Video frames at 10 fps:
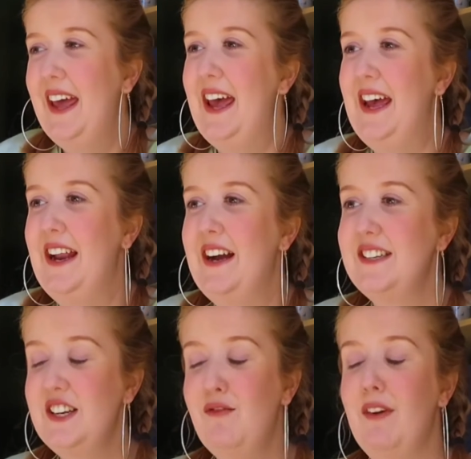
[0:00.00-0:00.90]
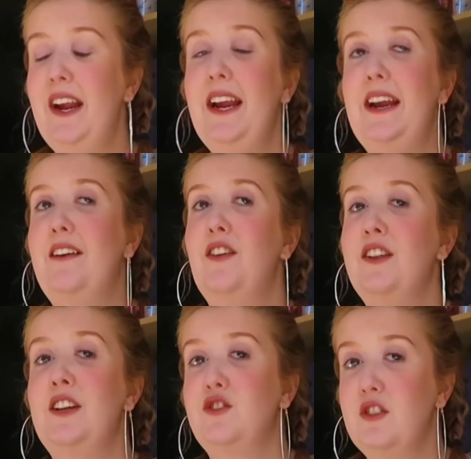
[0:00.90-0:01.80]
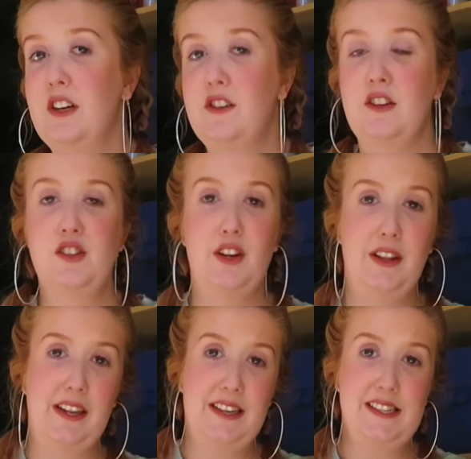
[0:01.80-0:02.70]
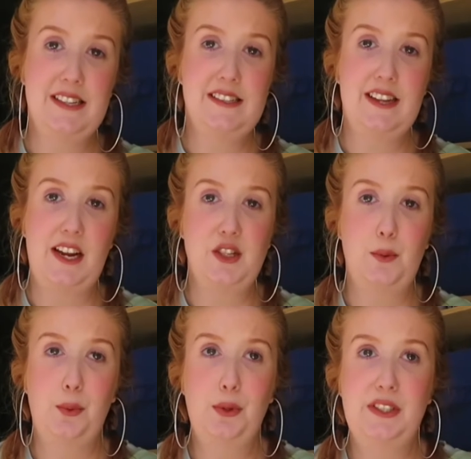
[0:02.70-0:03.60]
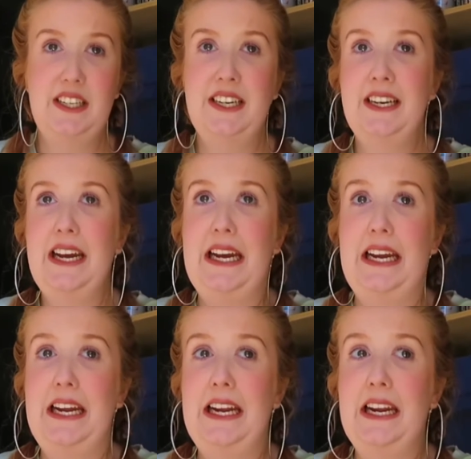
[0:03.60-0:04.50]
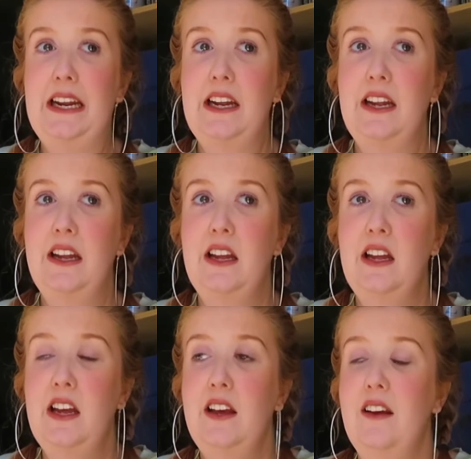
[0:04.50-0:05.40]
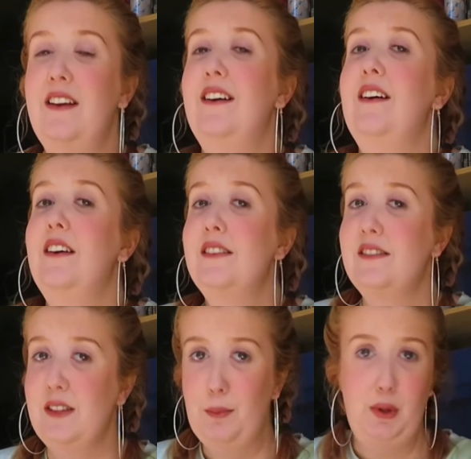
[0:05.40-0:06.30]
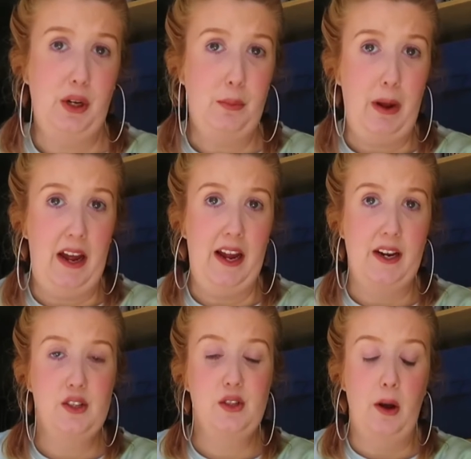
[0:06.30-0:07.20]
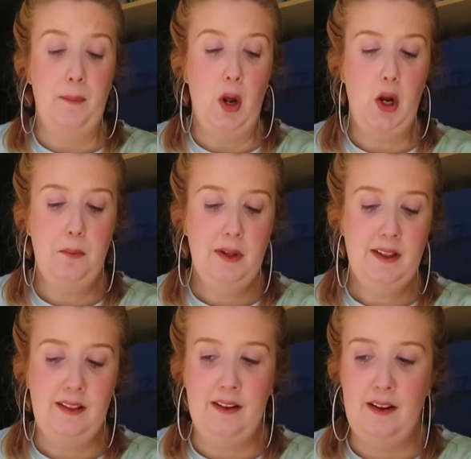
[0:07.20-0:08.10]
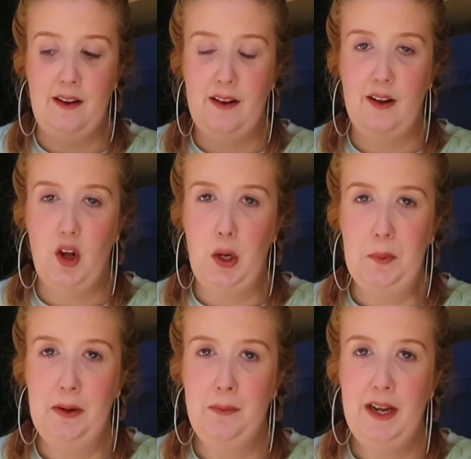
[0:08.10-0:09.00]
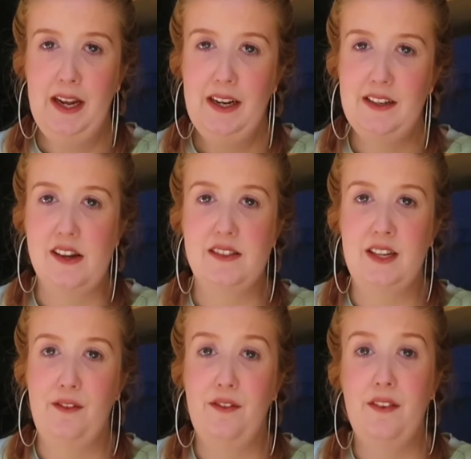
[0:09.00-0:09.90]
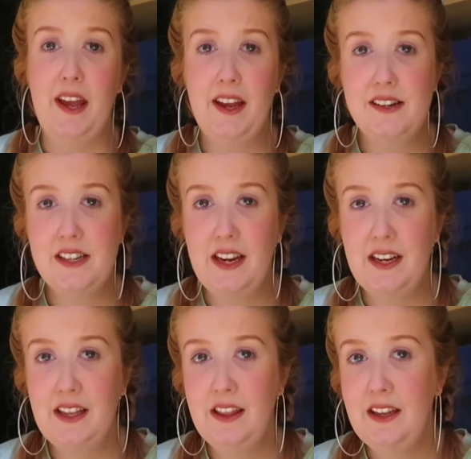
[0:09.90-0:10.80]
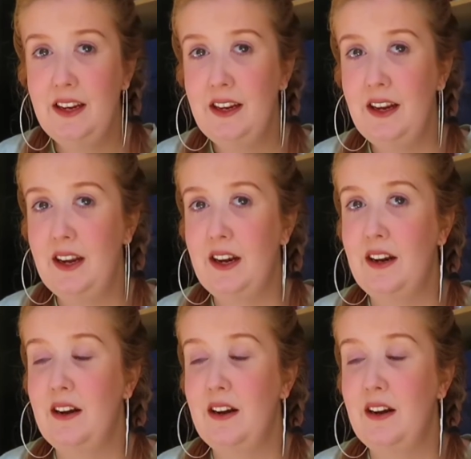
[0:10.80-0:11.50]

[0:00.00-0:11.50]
And I did read on the instructions though that it did say to put in a Ziploc bag, so I'm hoping the open bag doesn't affect anything. And